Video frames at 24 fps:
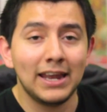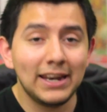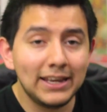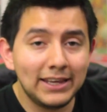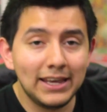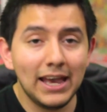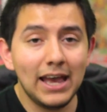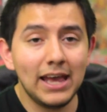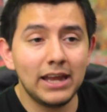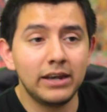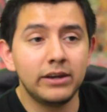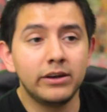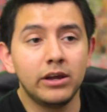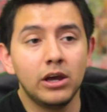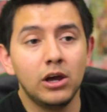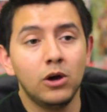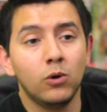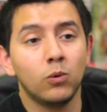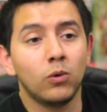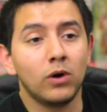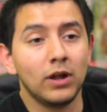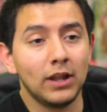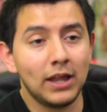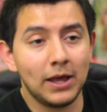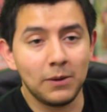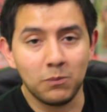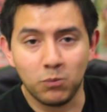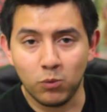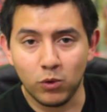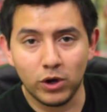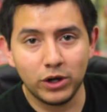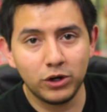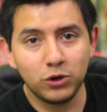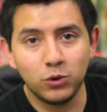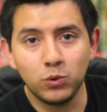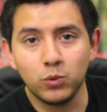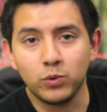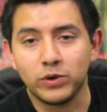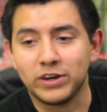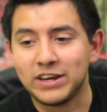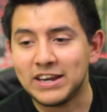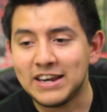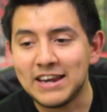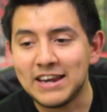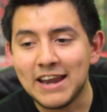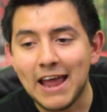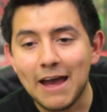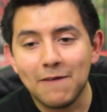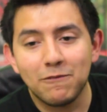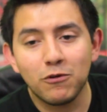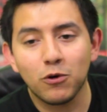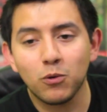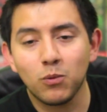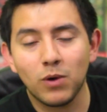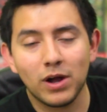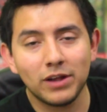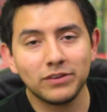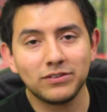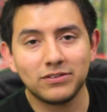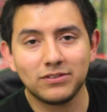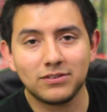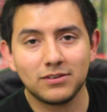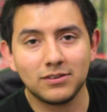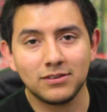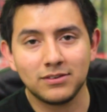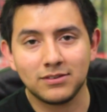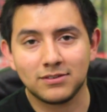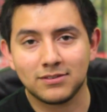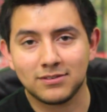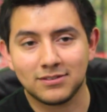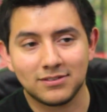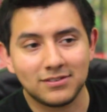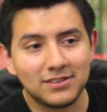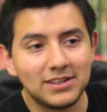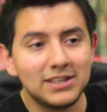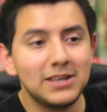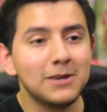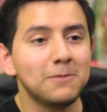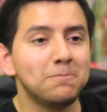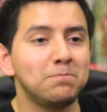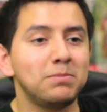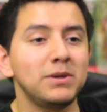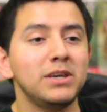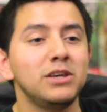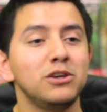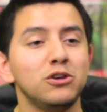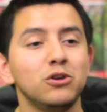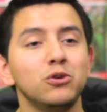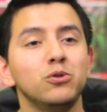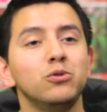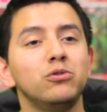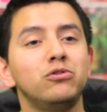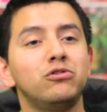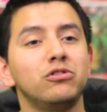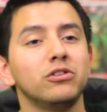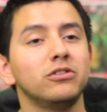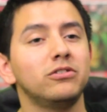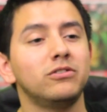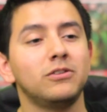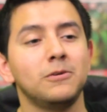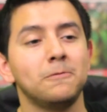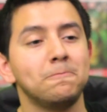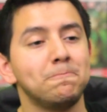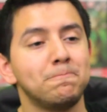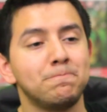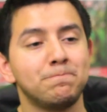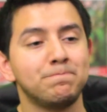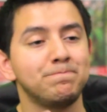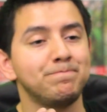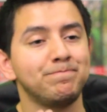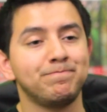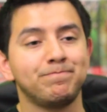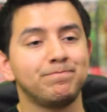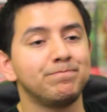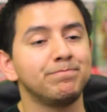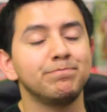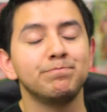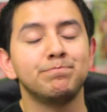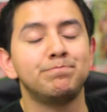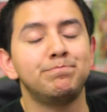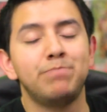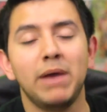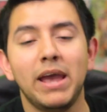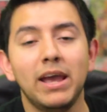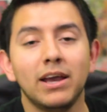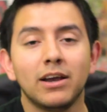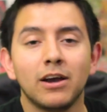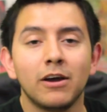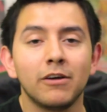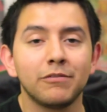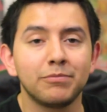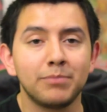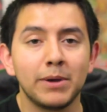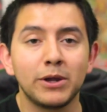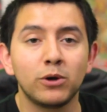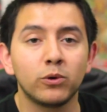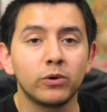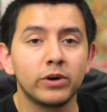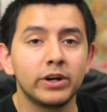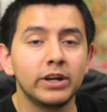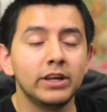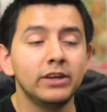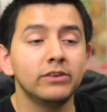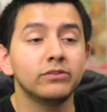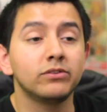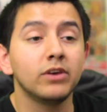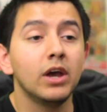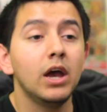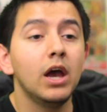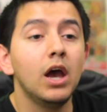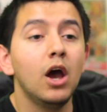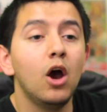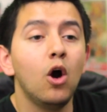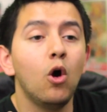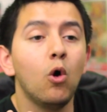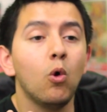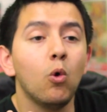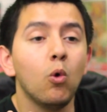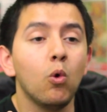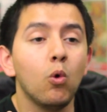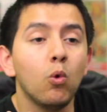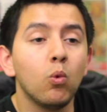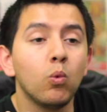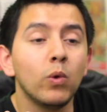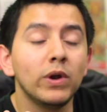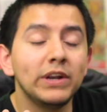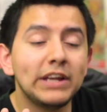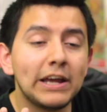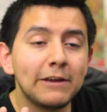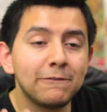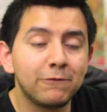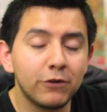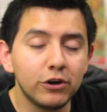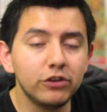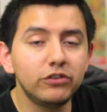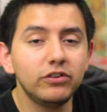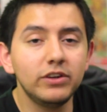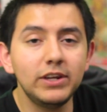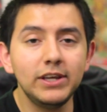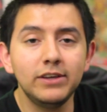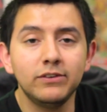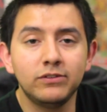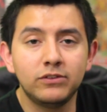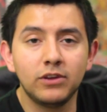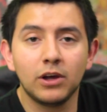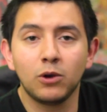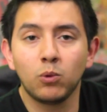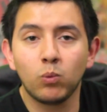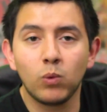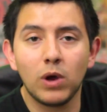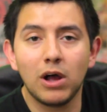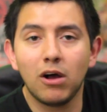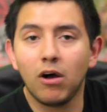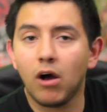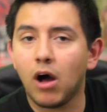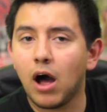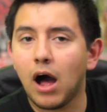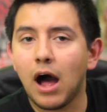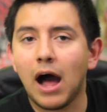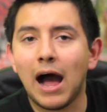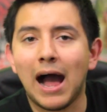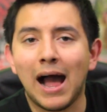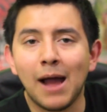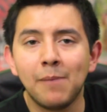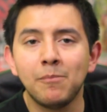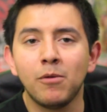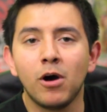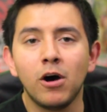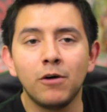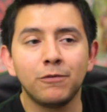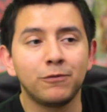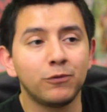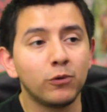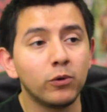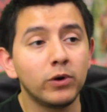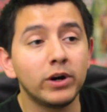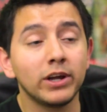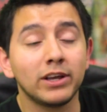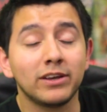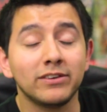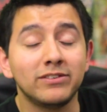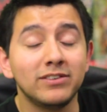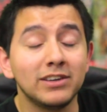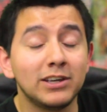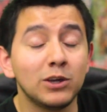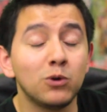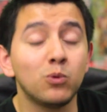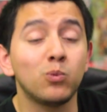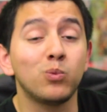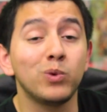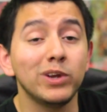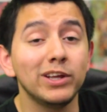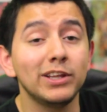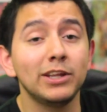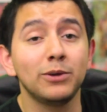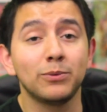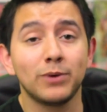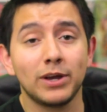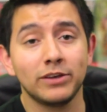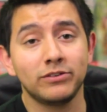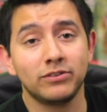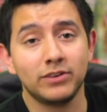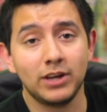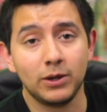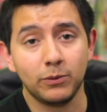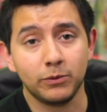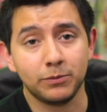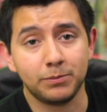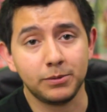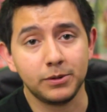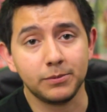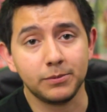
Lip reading: And again, while I'm one who never wants to see it be used just to bank off minorities, when diversity is done well, I'm all for it because it can really resonate with